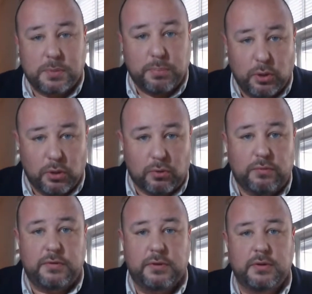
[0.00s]

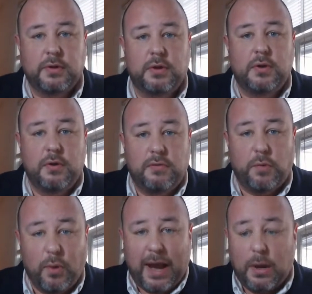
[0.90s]
approved
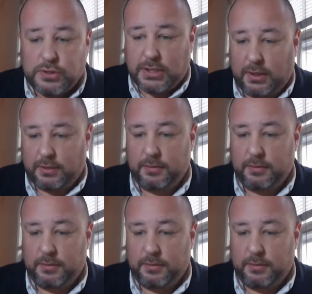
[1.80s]
for housing.